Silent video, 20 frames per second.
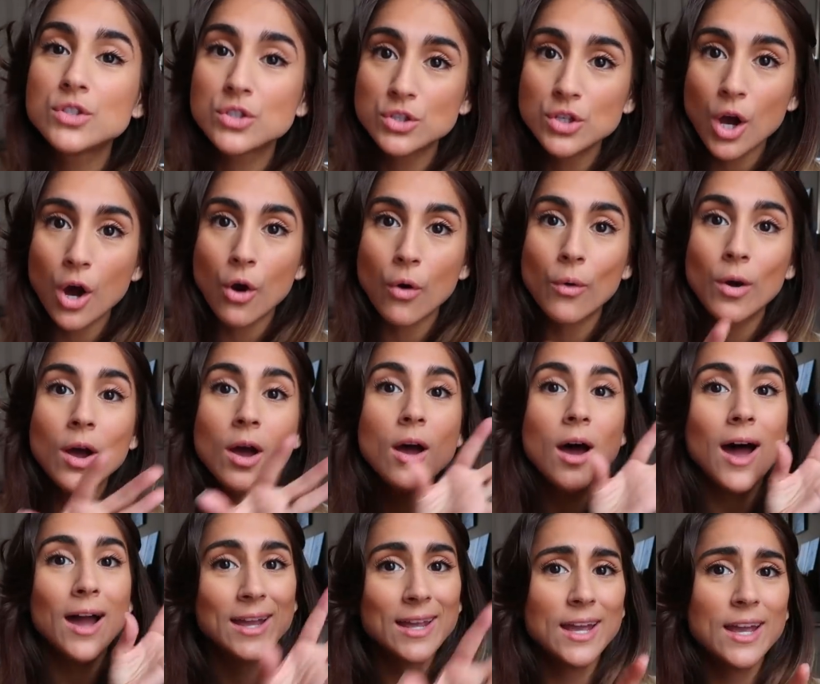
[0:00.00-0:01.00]
So
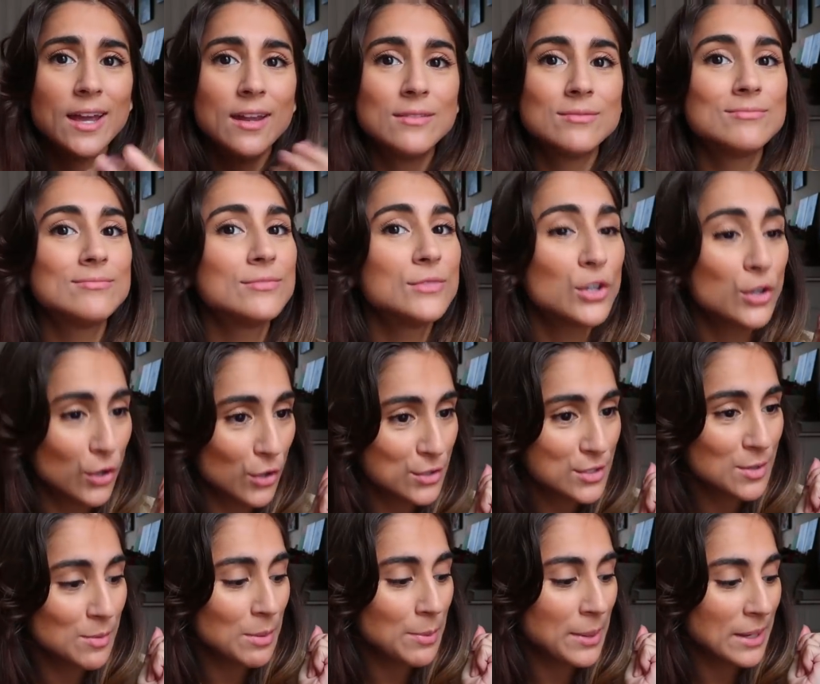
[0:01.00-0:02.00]
again, your girl's
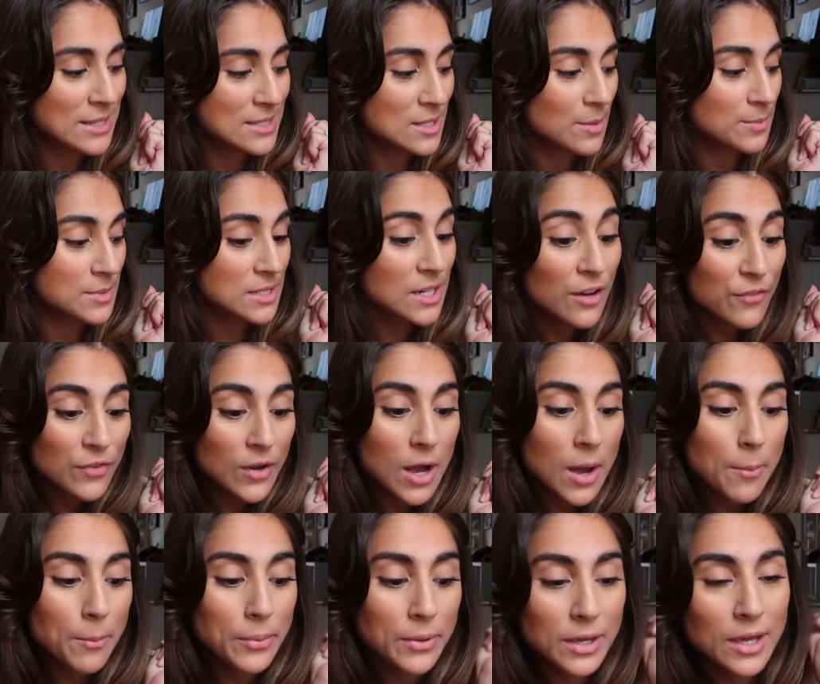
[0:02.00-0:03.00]
going to be picking some stuff
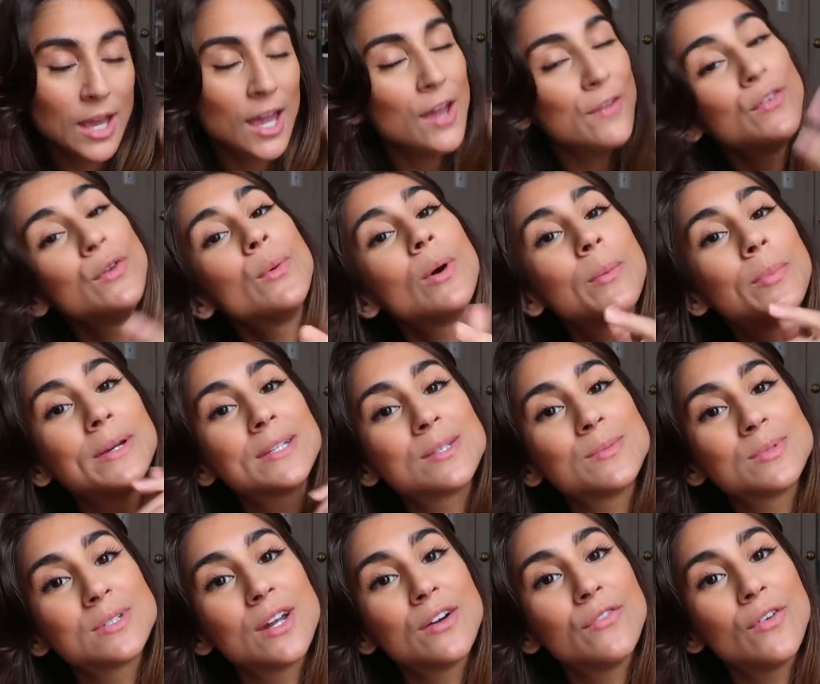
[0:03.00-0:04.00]
up, if you wanna pick
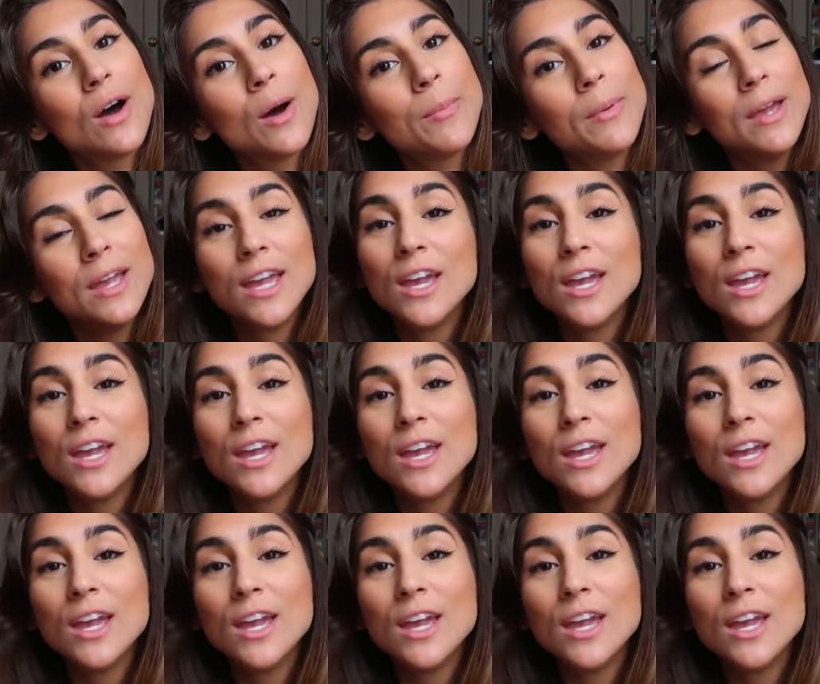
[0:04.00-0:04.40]
some stuff up.